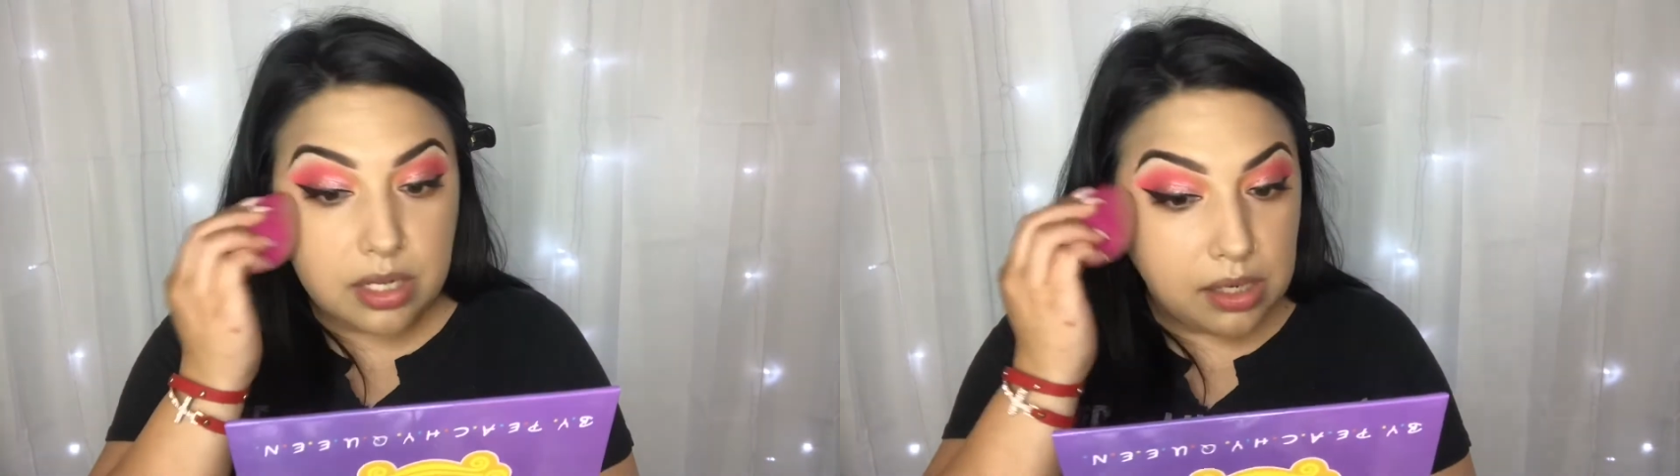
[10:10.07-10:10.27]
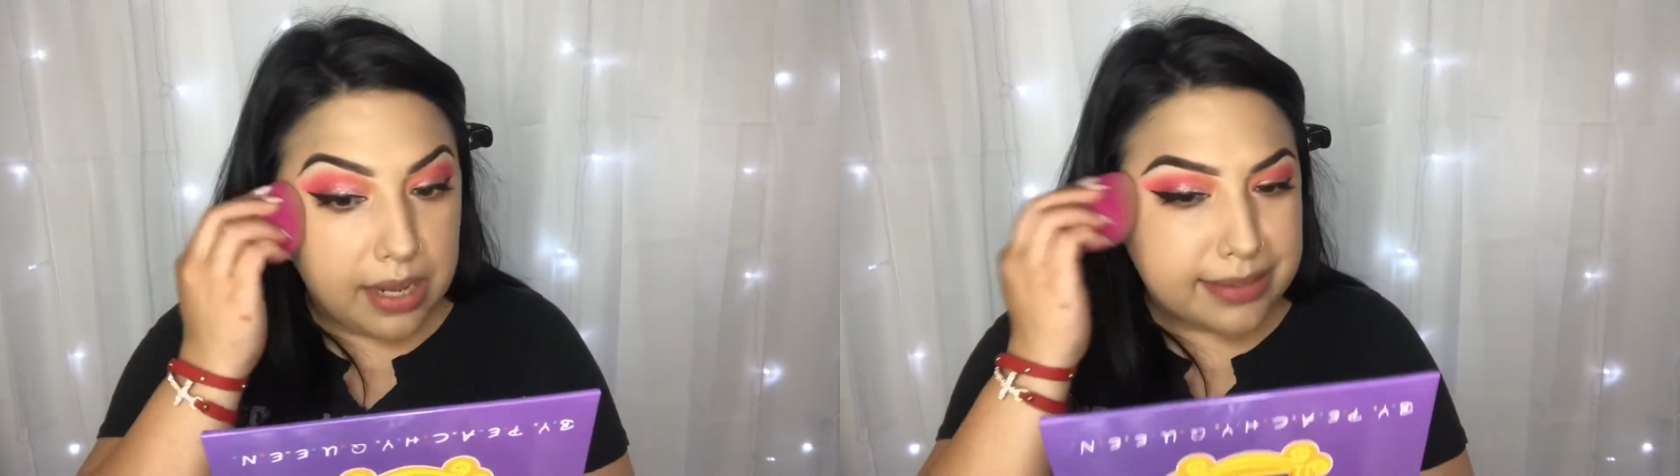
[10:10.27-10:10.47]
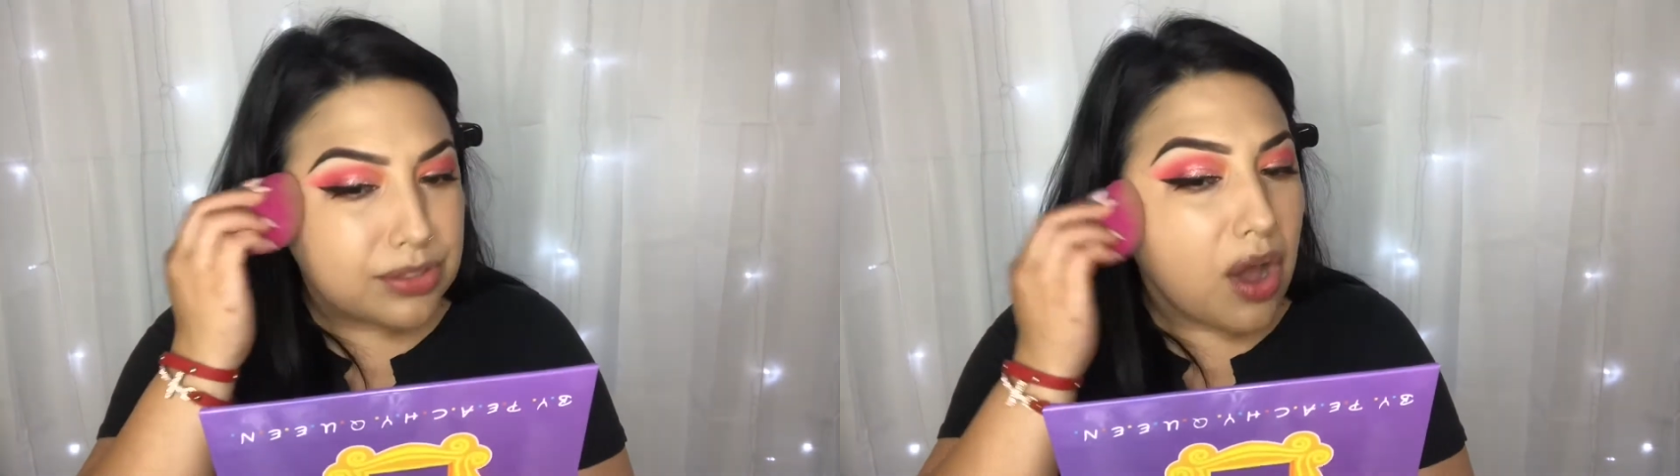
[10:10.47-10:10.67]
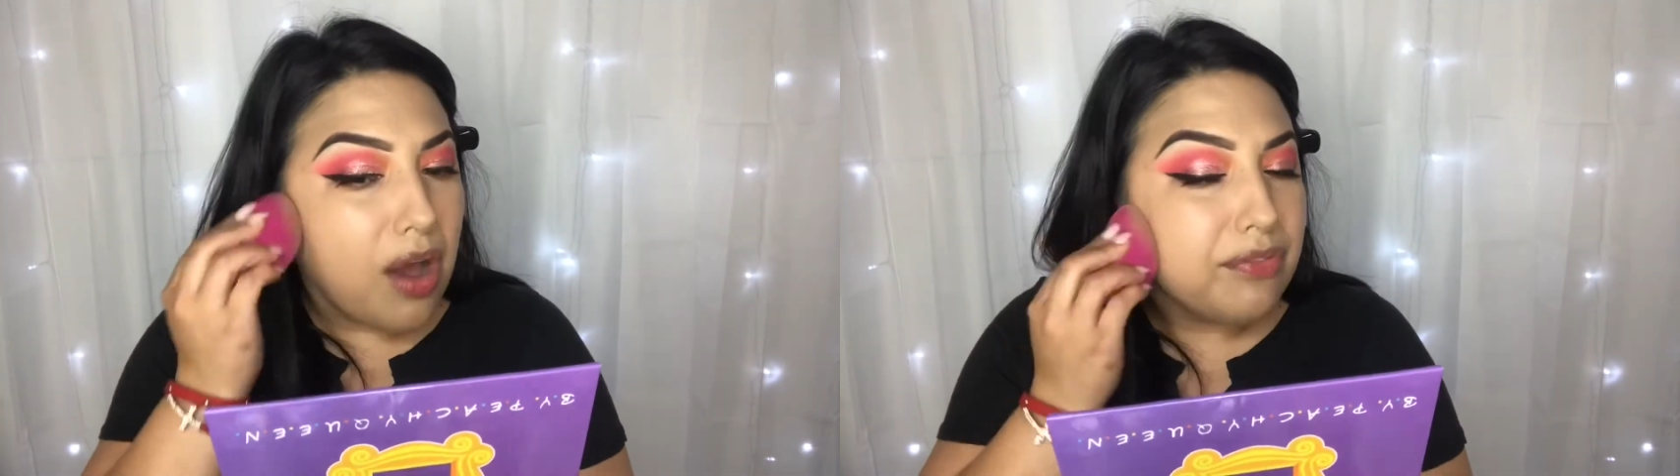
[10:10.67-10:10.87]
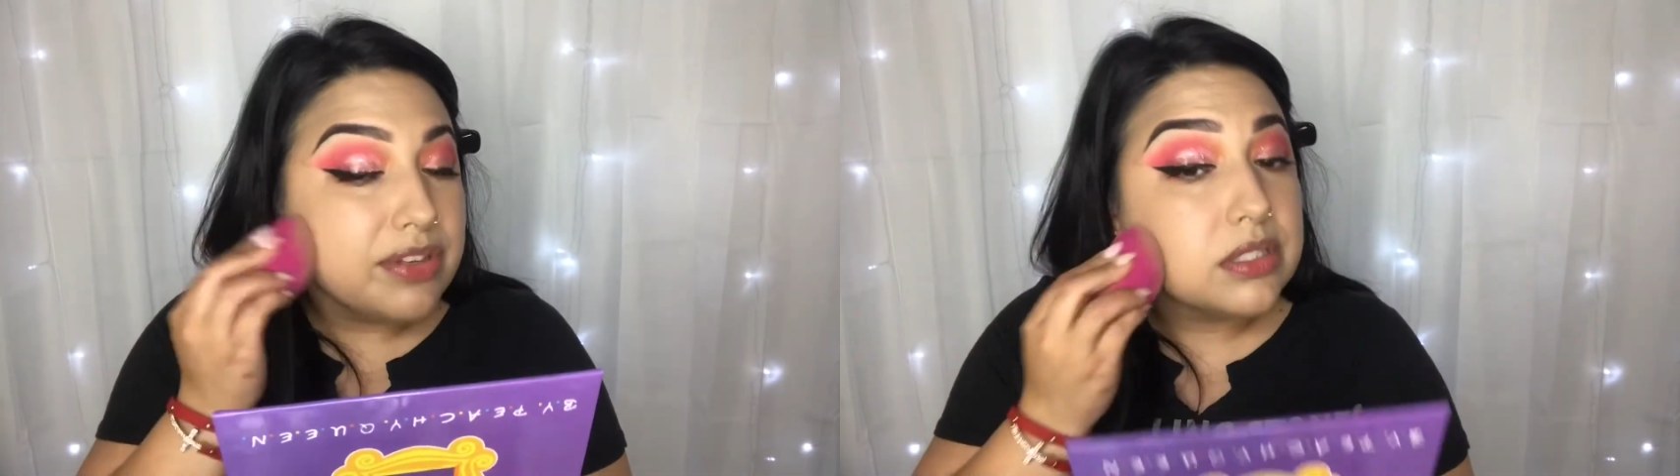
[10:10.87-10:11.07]
as off
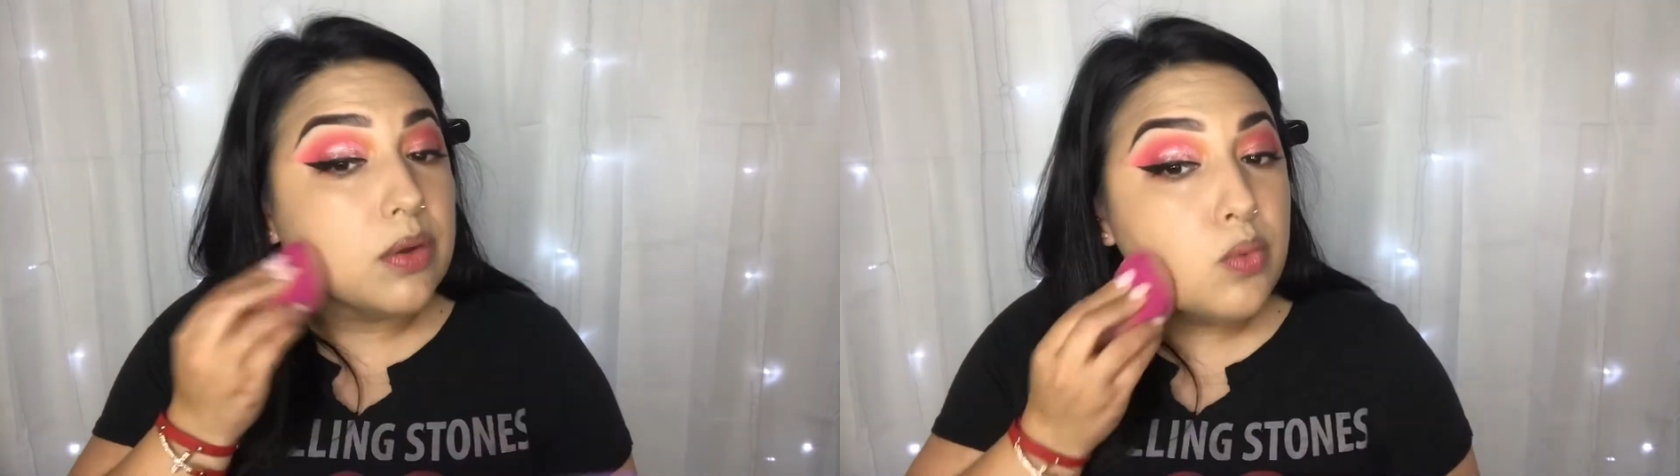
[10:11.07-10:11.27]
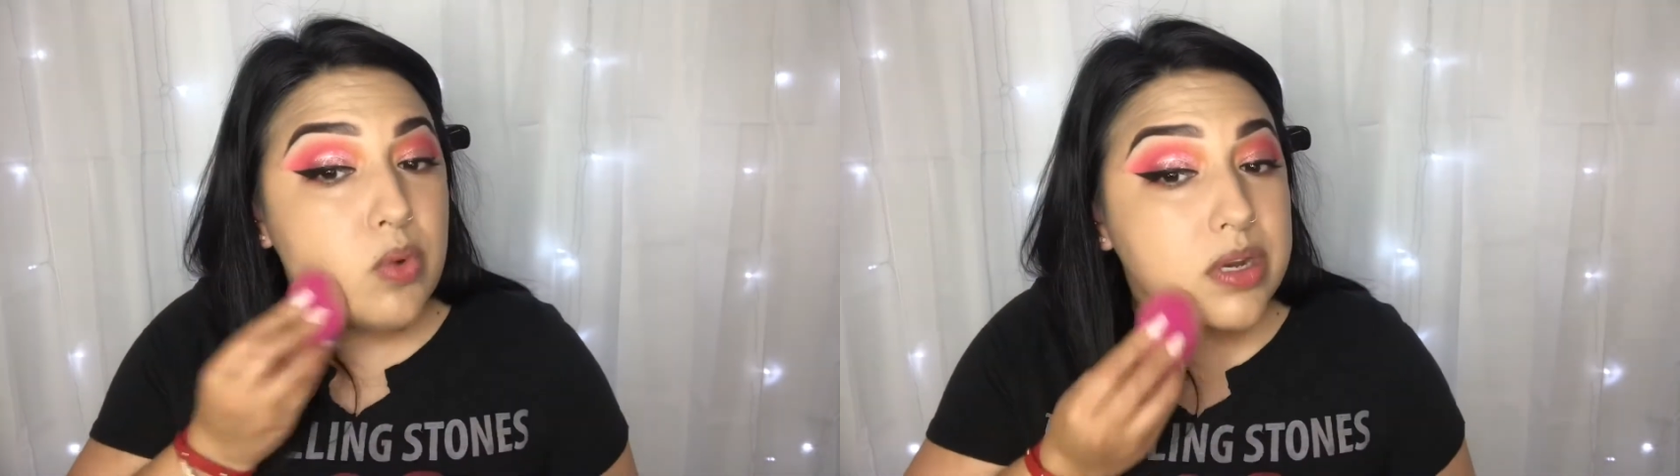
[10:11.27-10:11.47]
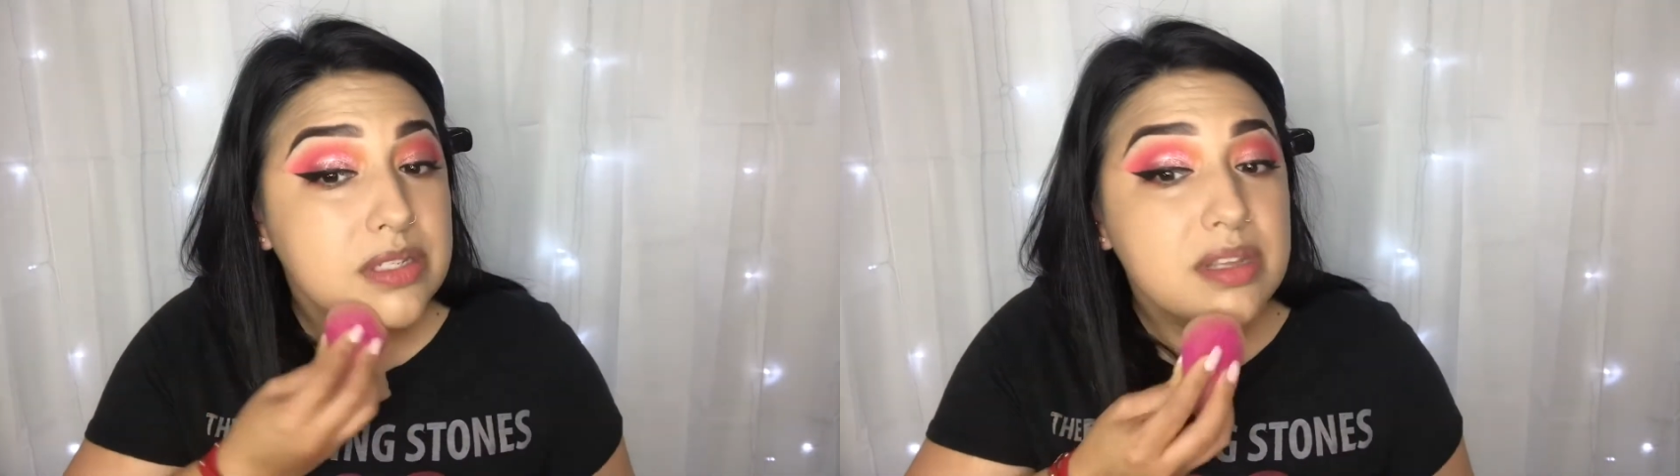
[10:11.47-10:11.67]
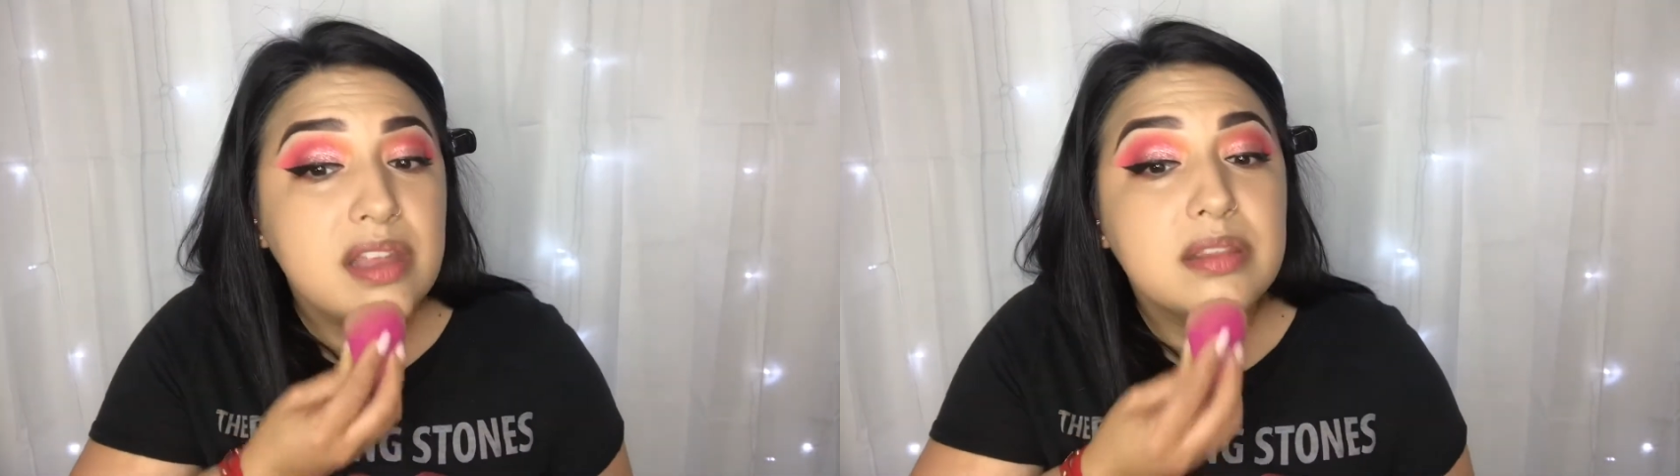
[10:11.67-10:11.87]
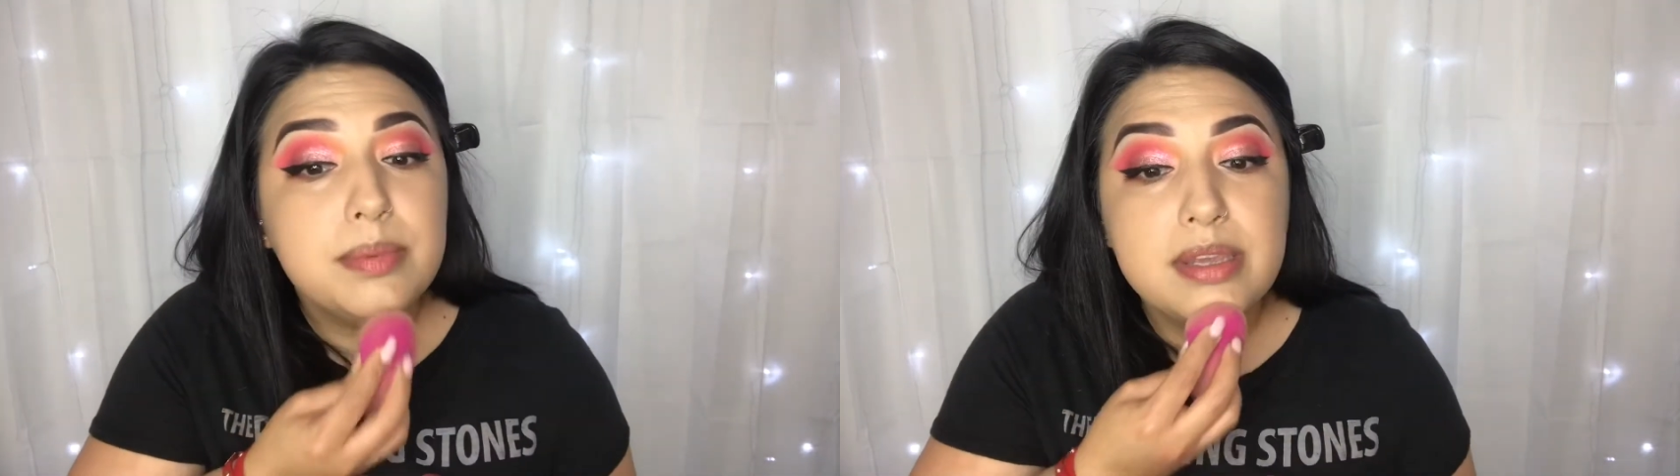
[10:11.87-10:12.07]
as it was at the
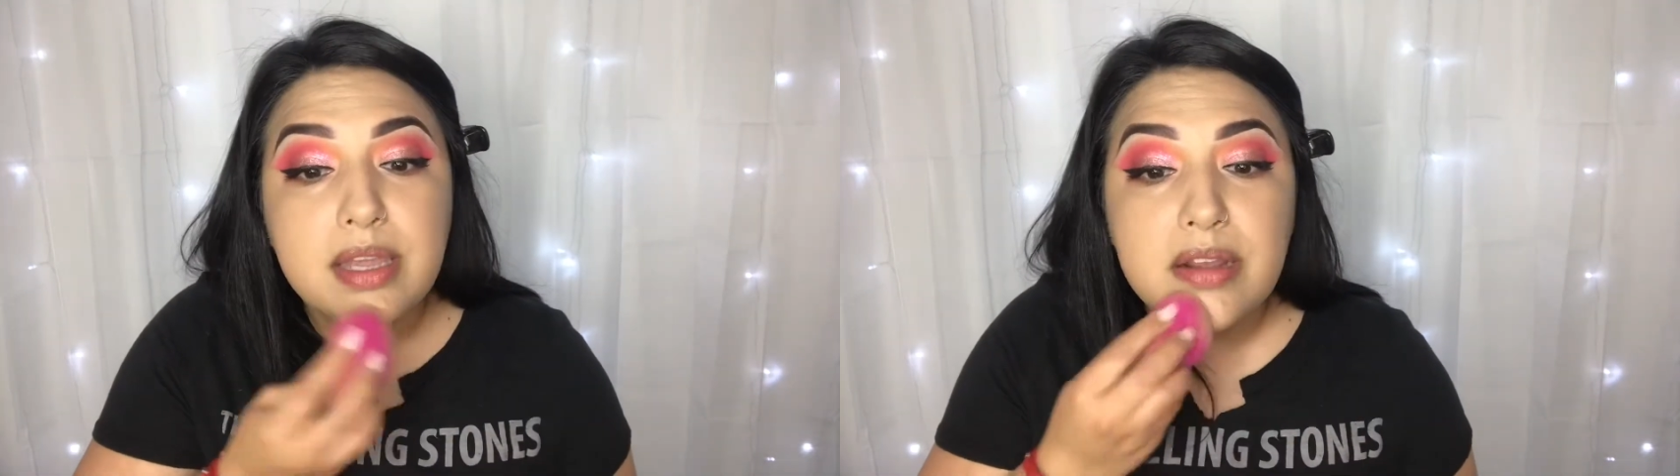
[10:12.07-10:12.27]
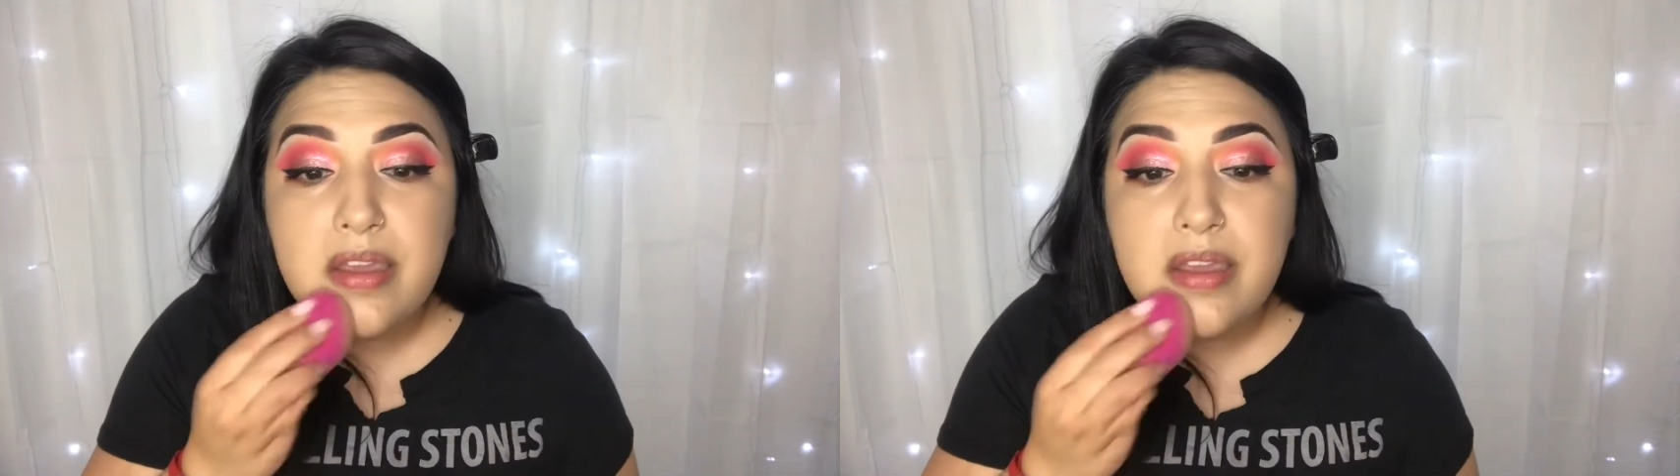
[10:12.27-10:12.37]
beginning.